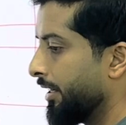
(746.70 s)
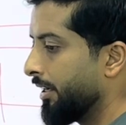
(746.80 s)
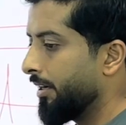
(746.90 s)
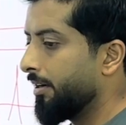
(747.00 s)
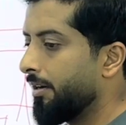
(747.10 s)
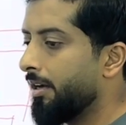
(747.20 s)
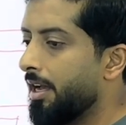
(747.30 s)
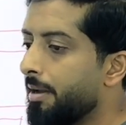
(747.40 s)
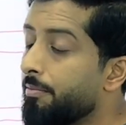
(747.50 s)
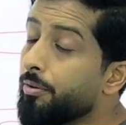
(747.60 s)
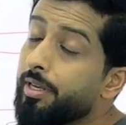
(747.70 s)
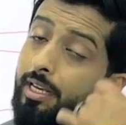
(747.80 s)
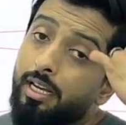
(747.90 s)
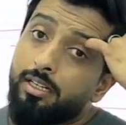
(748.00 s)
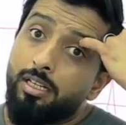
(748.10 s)
I'm looking
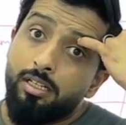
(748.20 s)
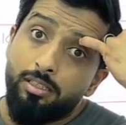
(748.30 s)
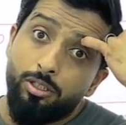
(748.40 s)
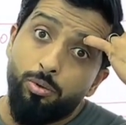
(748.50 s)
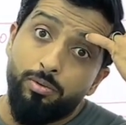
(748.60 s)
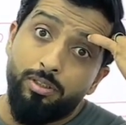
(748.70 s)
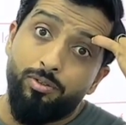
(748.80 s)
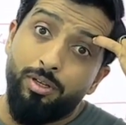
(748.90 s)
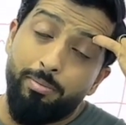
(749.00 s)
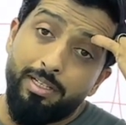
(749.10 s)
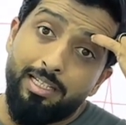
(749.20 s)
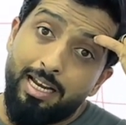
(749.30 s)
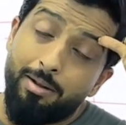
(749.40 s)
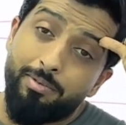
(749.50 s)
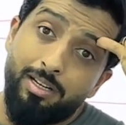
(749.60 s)
at the 2 and the 3 beds,
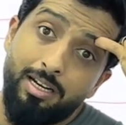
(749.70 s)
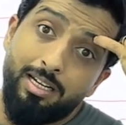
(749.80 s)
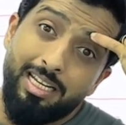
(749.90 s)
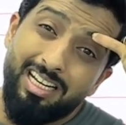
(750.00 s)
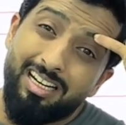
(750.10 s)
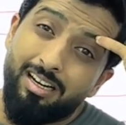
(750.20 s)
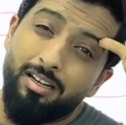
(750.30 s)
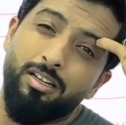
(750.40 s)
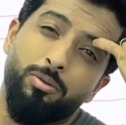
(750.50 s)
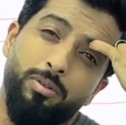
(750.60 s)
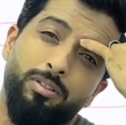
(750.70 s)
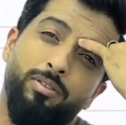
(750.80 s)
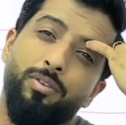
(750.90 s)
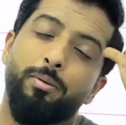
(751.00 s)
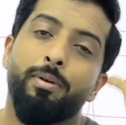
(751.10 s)
and I'm slightly inclining towards the
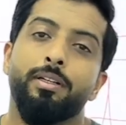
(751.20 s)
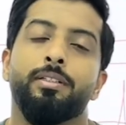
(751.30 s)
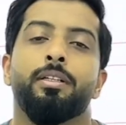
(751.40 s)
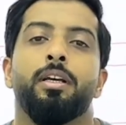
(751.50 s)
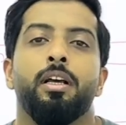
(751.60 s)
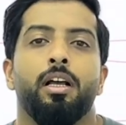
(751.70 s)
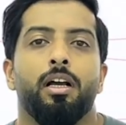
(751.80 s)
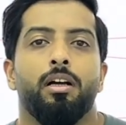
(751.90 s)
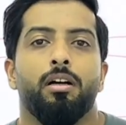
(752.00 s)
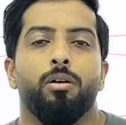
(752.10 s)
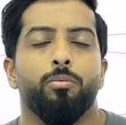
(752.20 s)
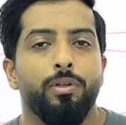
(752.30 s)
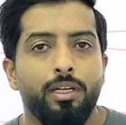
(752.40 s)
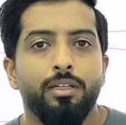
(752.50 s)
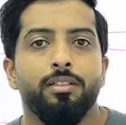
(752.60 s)
3 beds. We
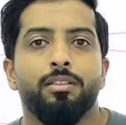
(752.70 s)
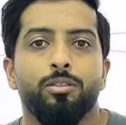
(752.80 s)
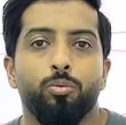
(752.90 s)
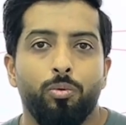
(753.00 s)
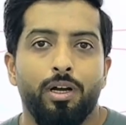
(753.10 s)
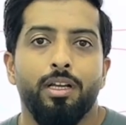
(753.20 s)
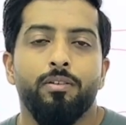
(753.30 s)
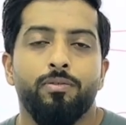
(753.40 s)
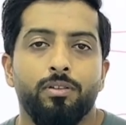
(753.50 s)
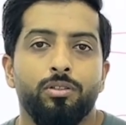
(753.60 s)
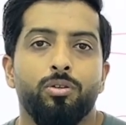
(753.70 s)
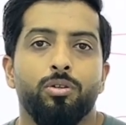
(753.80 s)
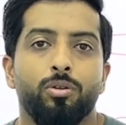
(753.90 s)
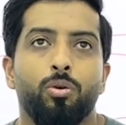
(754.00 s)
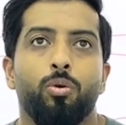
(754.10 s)
can discuss why further on
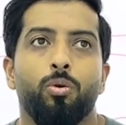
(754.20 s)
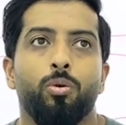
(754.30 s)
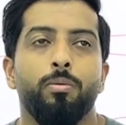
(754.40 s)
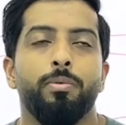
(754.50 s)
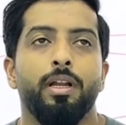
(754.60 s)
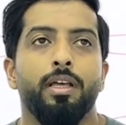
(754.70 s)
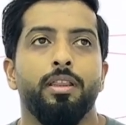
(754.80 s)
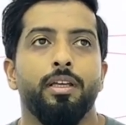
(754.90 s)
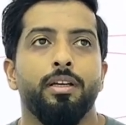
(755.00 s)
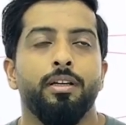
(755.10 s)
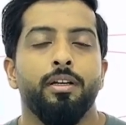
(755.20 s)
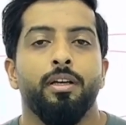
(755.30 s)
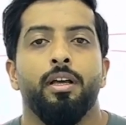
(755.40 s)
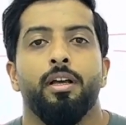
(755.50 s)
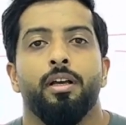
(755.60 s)
a call, but I think
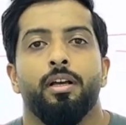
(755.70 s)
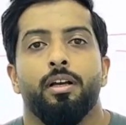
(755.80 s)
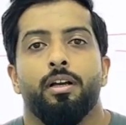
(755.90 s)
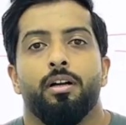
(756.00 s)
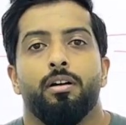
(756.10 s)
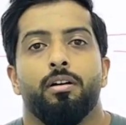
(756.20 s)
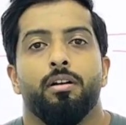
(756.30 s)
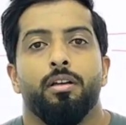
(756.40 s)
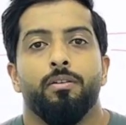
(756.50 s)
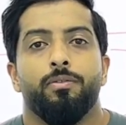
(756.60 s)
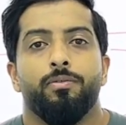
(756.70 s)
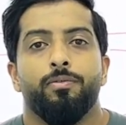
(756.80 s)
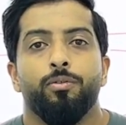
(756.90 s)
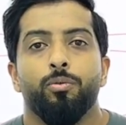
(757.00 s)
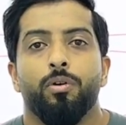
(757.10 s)
if
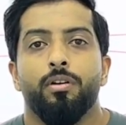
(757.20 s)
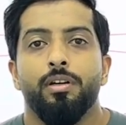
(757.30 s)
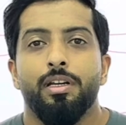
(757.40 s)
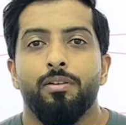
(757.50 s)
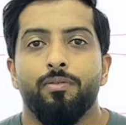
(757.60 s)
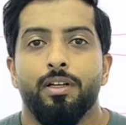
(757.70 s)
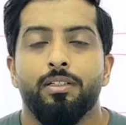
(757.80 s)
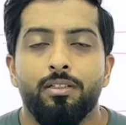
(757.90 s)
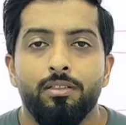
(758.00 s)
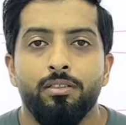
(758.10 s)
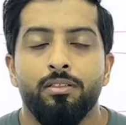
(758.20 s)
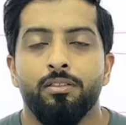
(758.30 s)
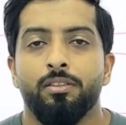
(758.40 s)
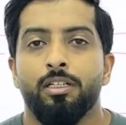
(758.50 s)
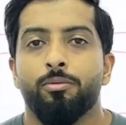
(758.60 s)
you are an investor,
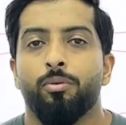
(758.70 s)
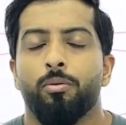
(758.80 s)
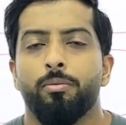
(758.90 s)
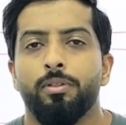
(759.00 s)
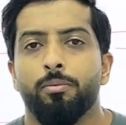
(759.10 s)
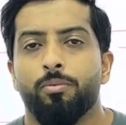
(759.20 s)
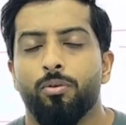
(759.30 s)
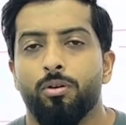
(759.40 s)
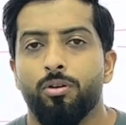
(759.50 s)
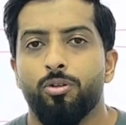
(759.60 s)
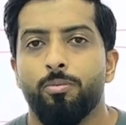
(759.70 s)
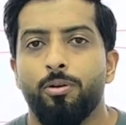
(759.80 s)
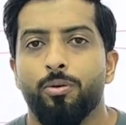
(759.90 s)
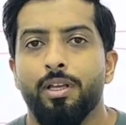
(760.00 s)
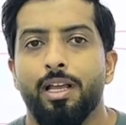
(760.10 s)
that's probably the product you should be
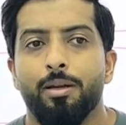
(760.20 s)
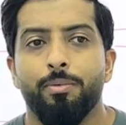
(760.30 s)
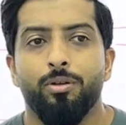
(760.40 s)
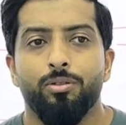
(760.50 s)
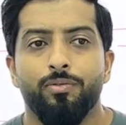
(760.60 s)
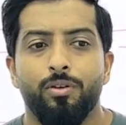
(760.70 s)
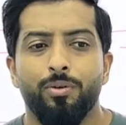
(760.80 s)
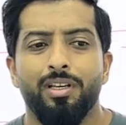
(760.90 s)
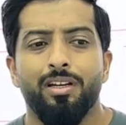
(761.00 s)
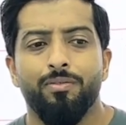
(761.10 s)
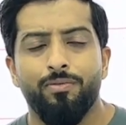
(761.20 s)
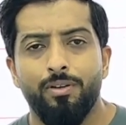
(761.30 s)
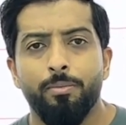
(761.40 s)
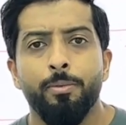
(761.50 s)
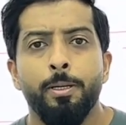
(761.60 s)
looking at, because if you're looking at a
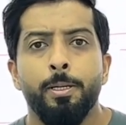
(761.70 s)
flip,